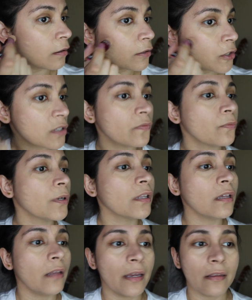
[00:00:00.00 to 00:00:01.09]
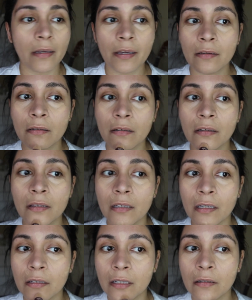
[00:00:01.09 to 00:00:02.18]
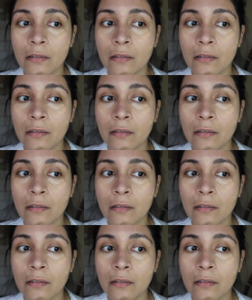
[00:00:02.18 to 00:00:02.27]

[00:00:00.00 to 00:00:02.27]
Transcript: just really lightly, and then